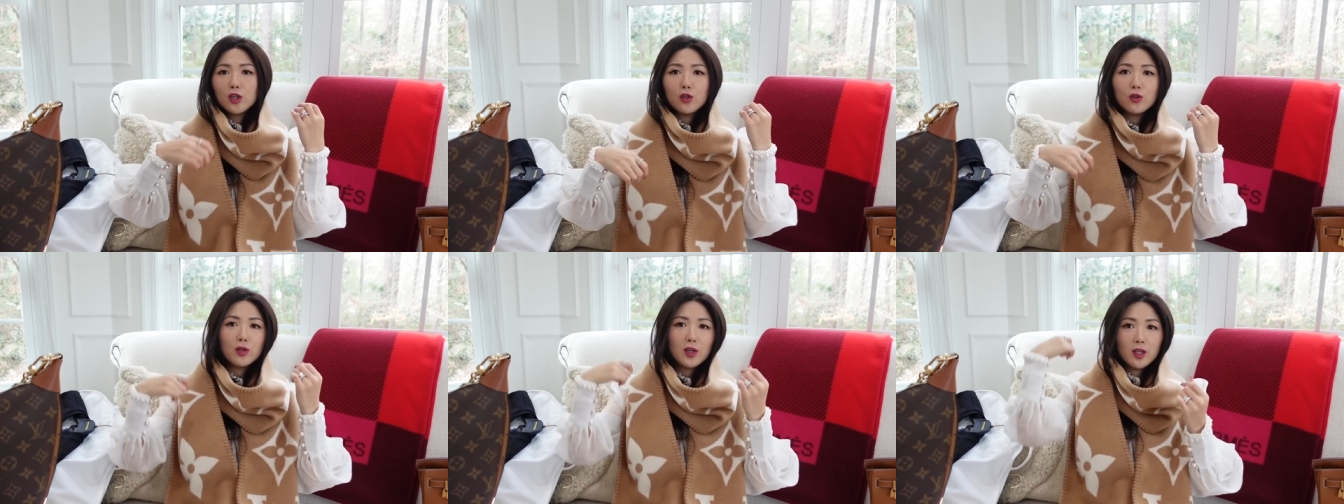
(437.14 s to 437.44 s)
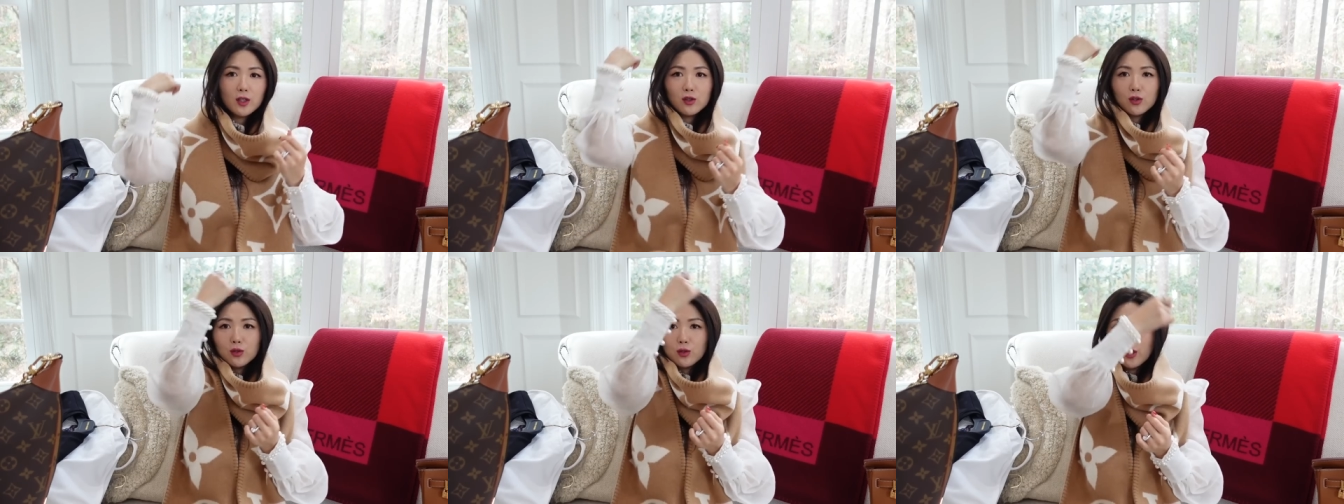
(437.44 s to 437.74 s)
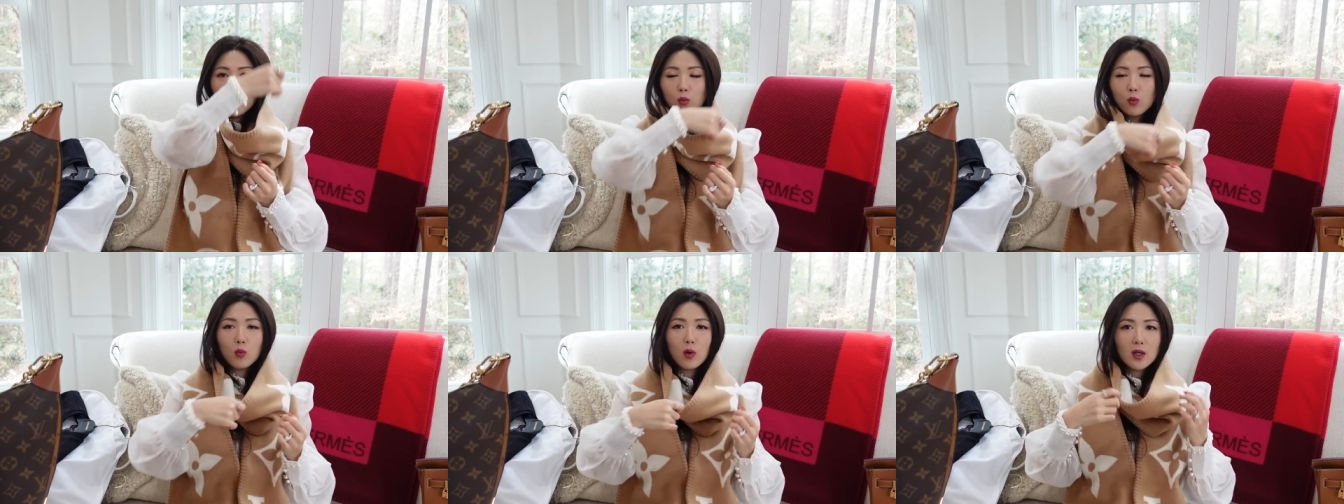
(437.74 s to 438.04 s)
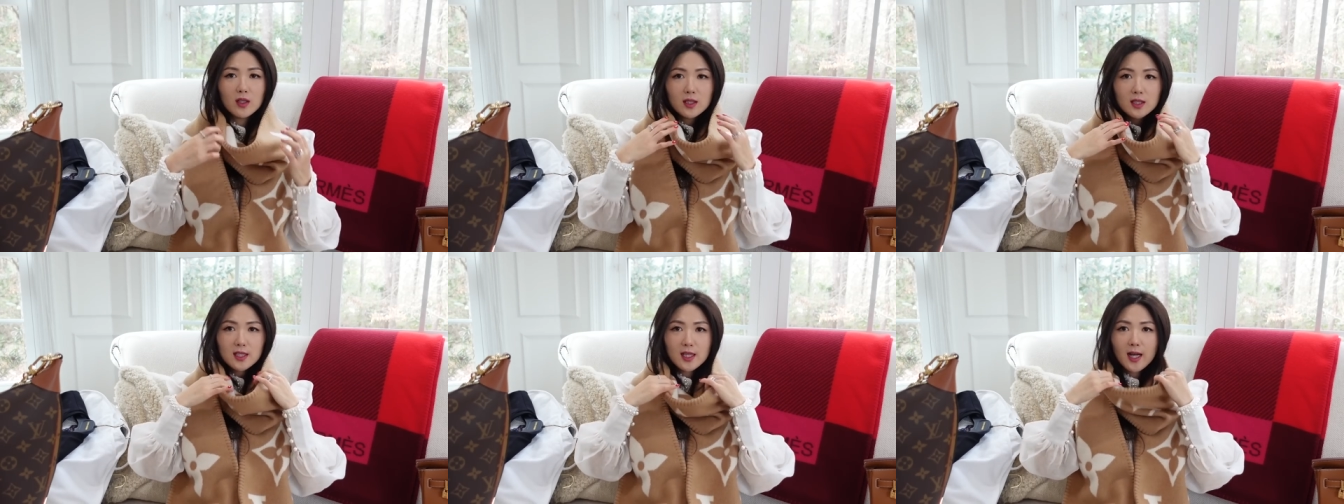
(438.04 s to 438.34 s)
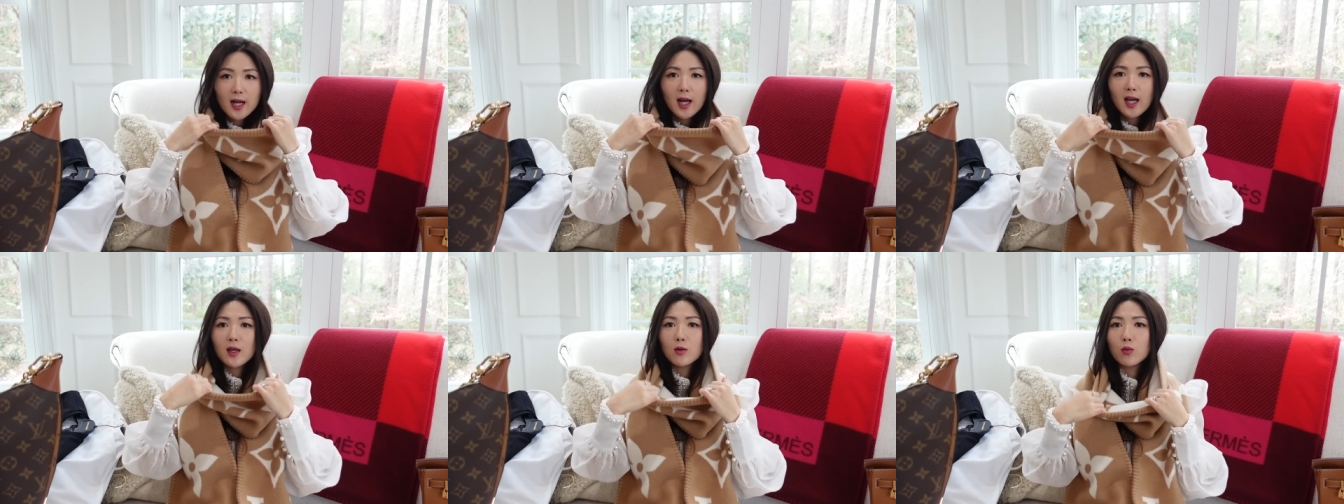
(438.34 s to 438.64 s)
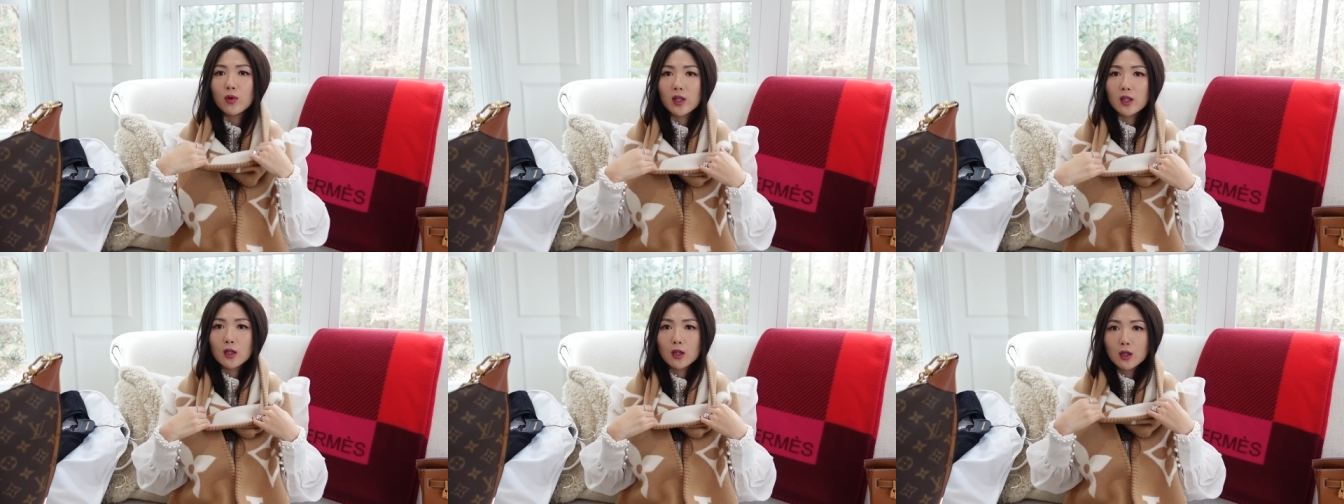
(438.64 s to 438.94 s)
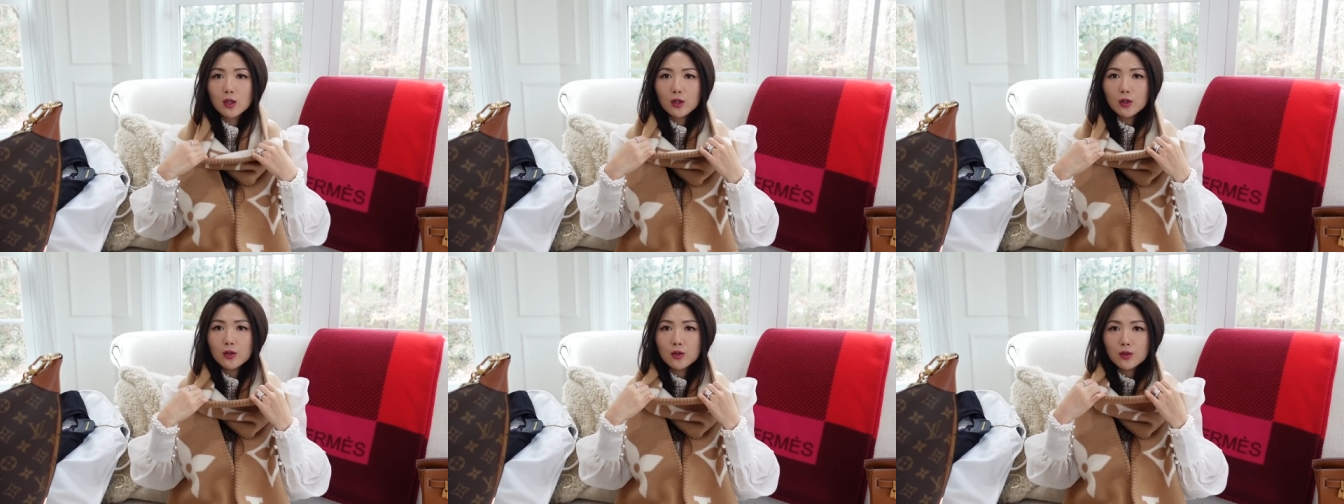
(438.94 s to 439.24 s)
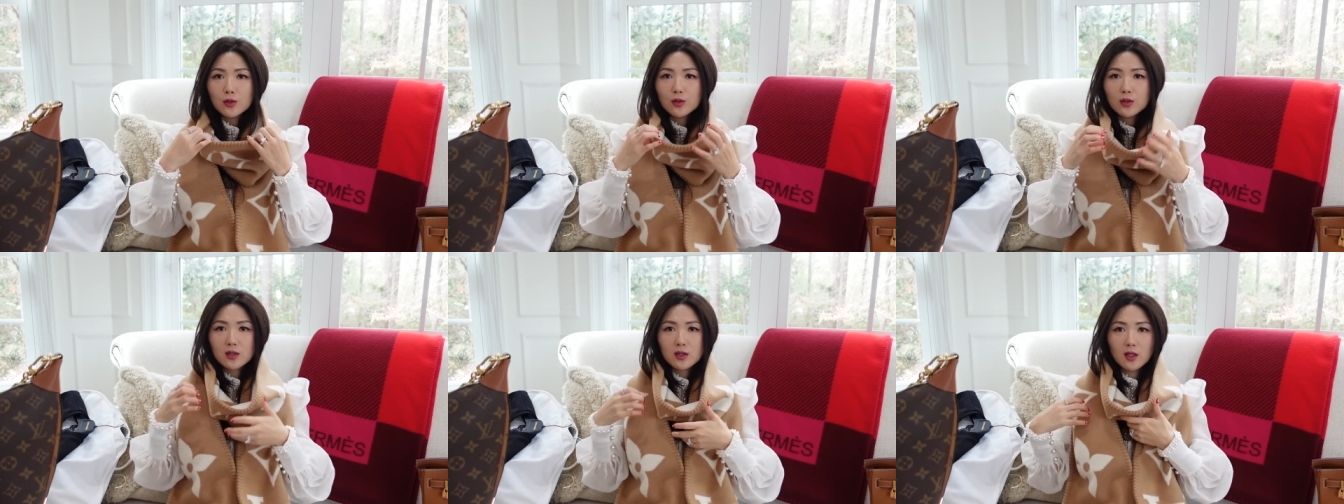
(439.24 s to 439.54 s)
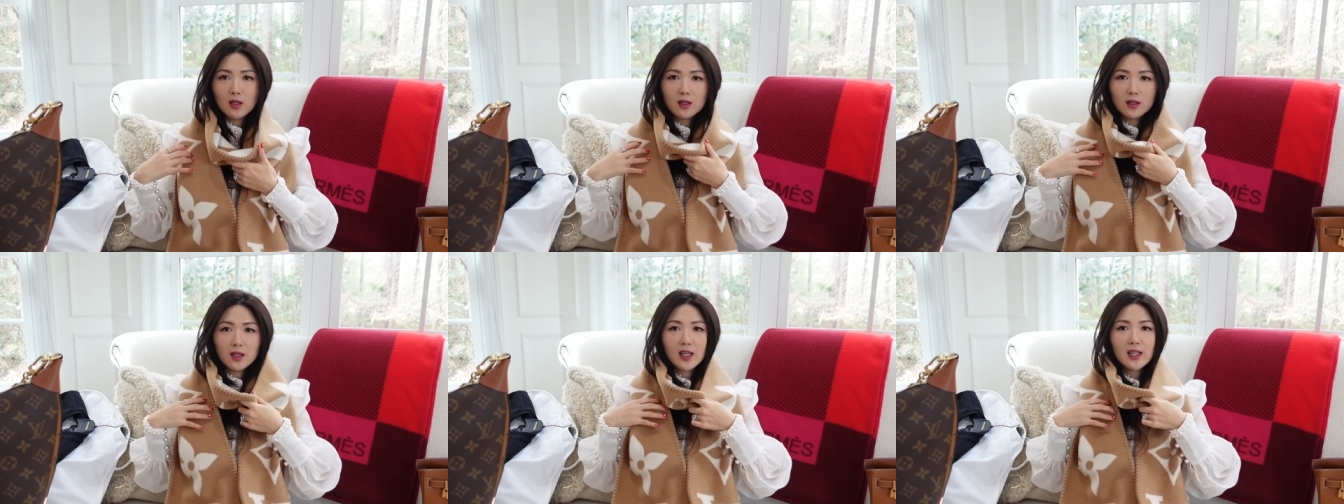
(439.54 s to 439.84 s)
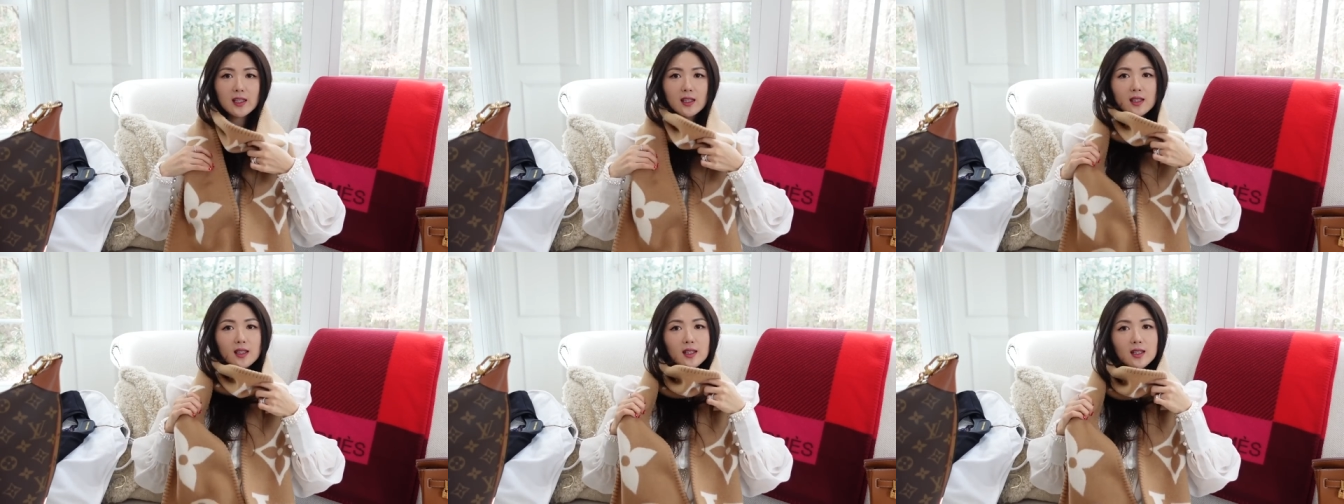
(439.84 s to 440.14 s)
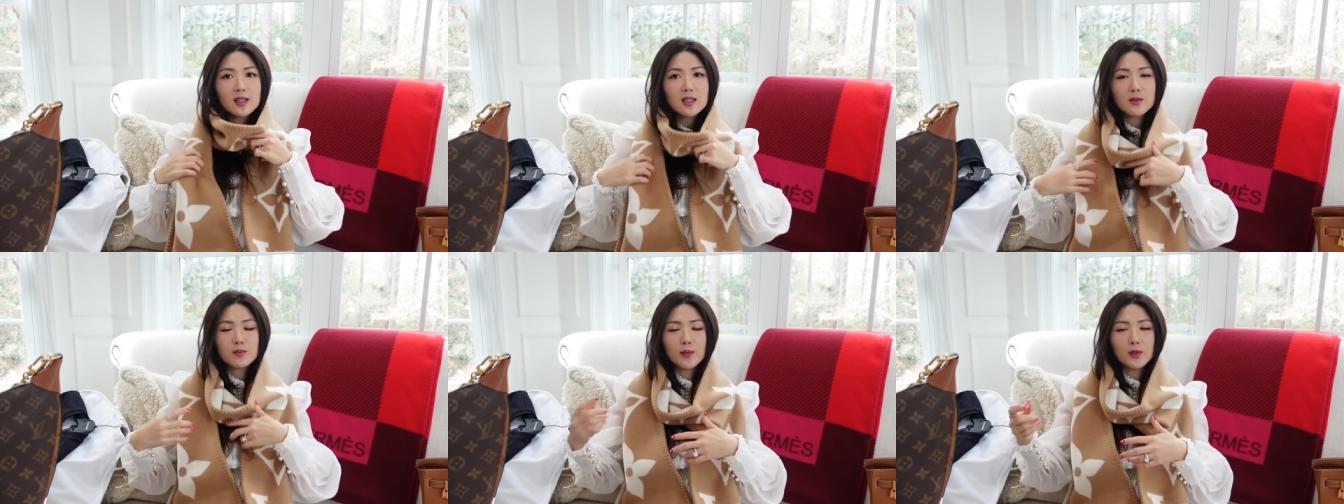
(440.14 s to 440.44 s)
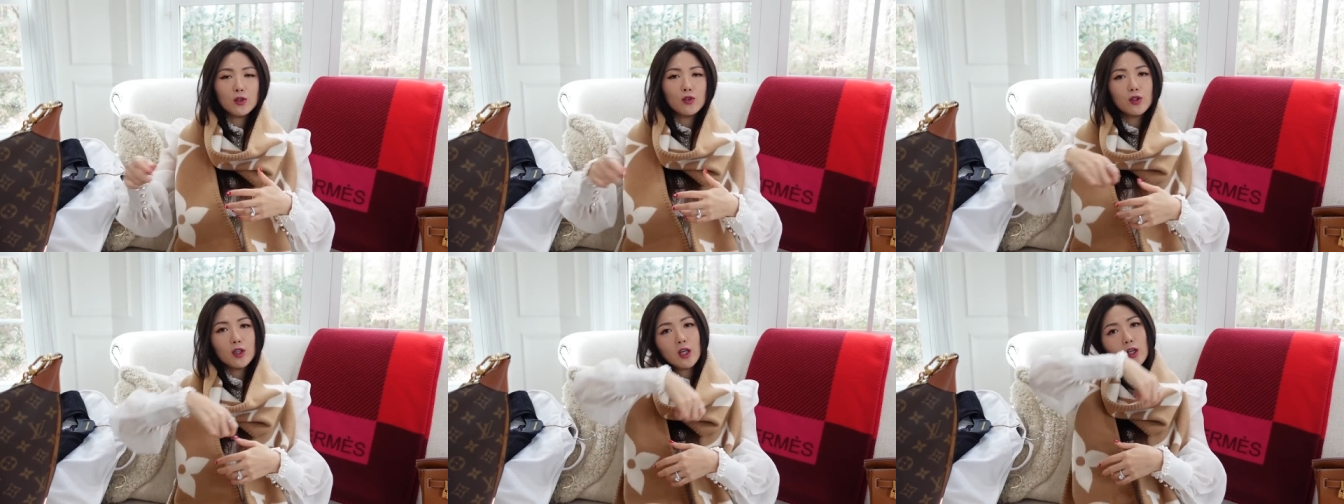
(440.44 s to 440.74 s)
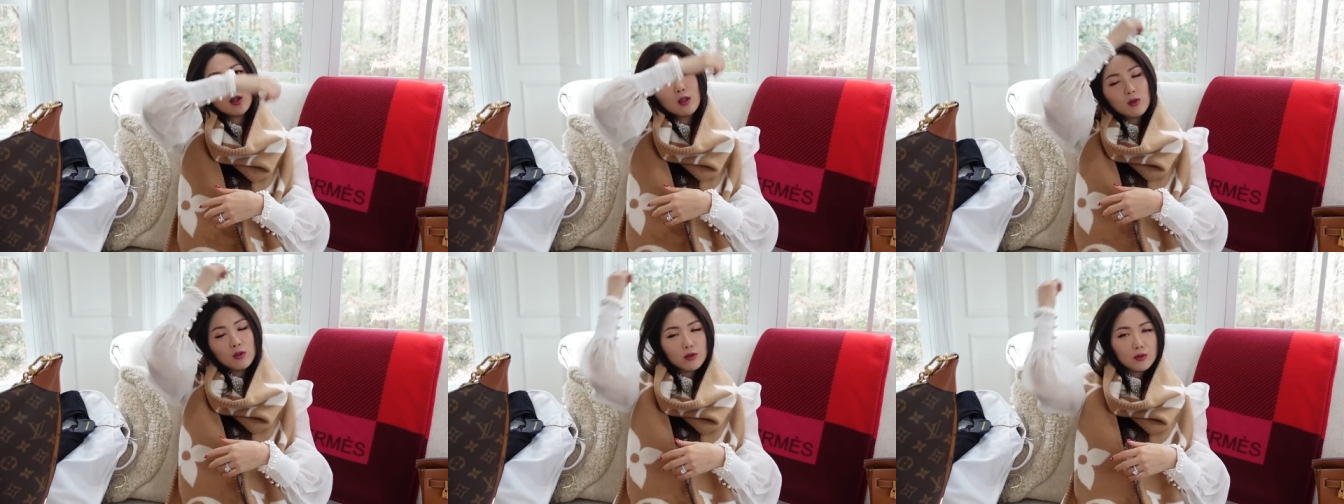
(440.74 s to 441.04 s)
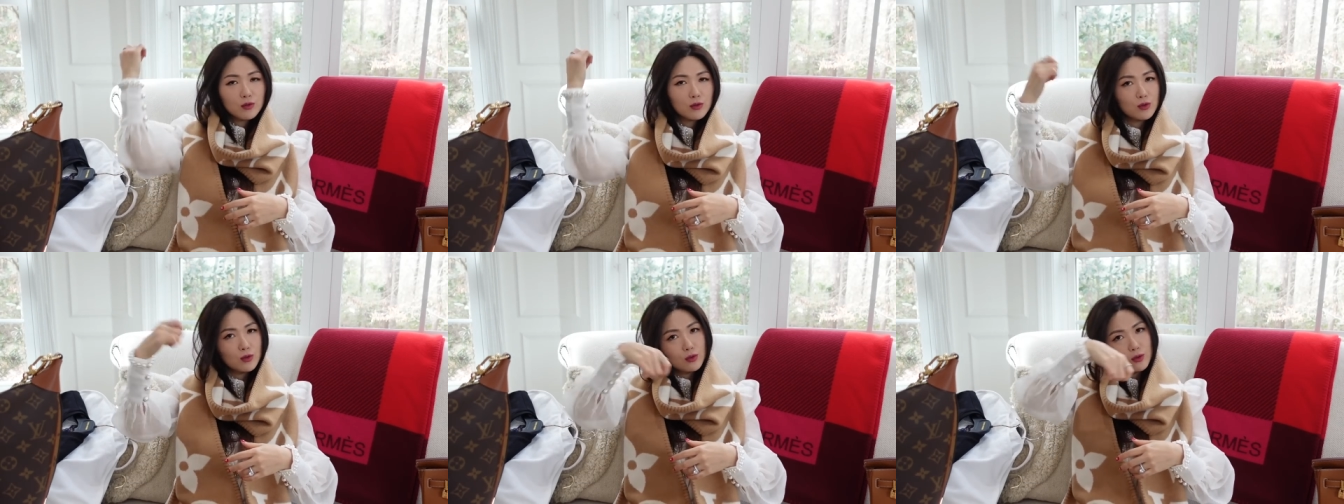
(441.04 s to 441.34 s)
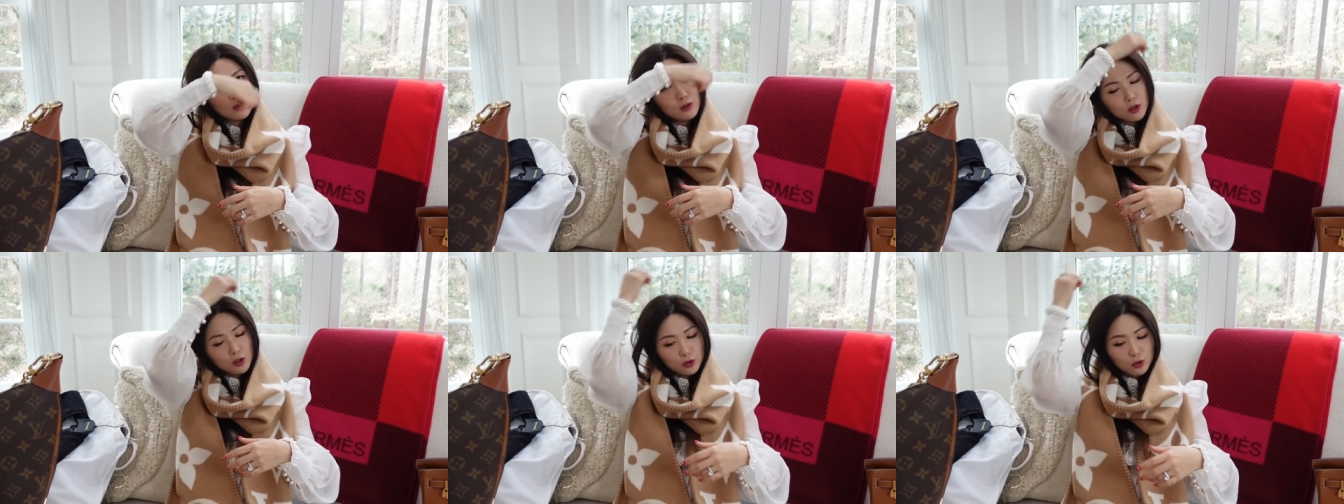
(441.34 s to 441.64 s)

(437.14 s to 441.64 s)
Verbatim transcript: you can do it one time with loose like this, but you can do it